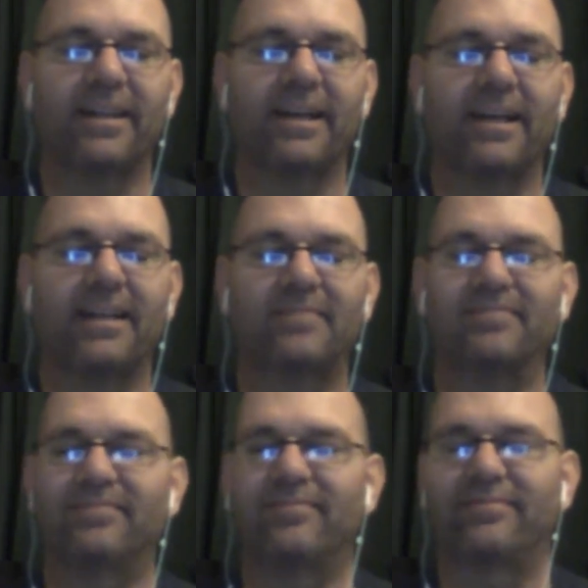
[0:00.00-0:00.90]

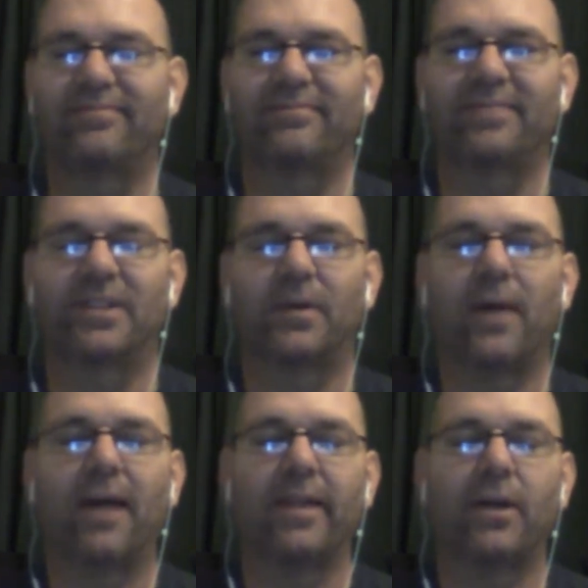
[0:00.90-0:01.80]

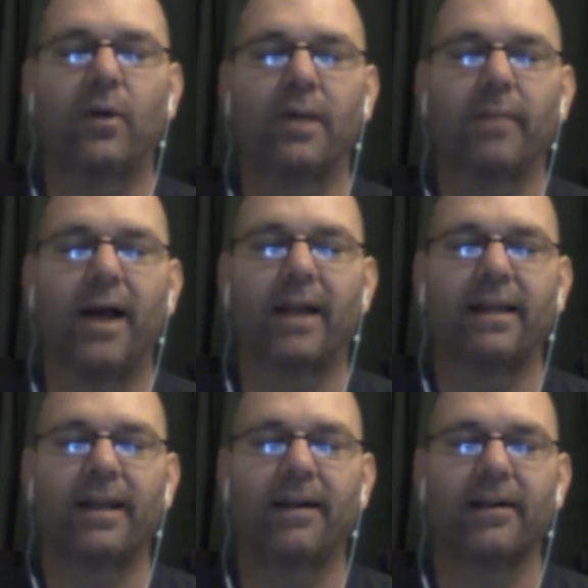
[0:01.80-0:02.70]
how they don't get behind a
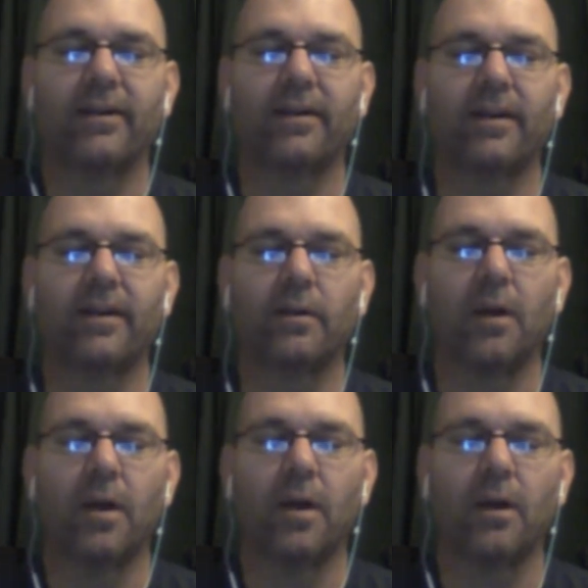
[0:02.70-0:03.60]
character, and
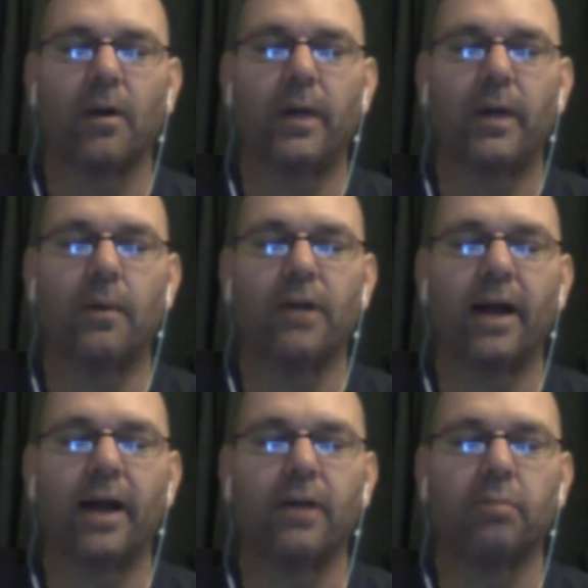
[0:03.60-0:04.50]
he would try
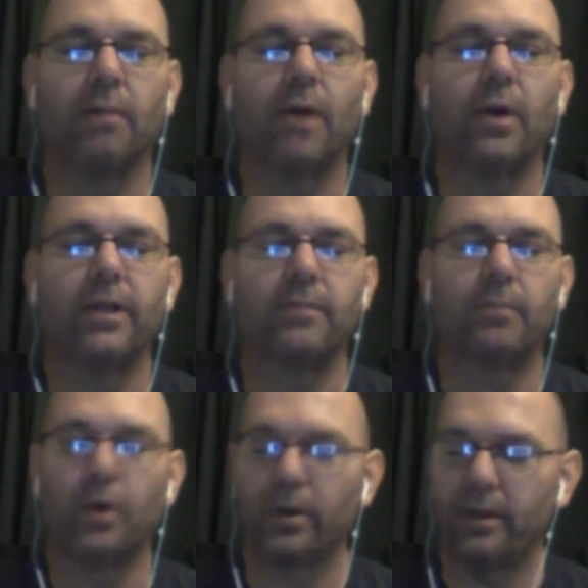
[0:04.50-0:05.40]
to promote his
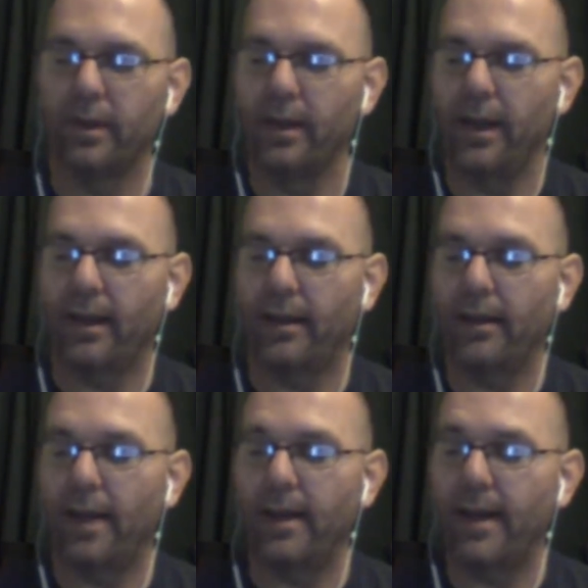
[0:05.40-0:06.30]
book, and
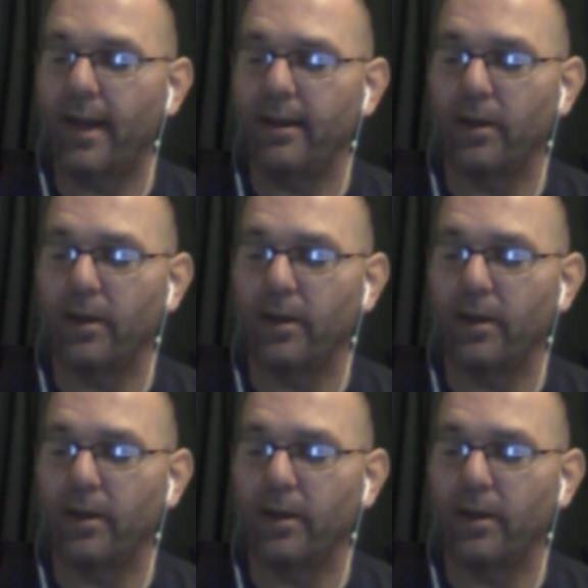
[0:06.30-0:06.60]
he had,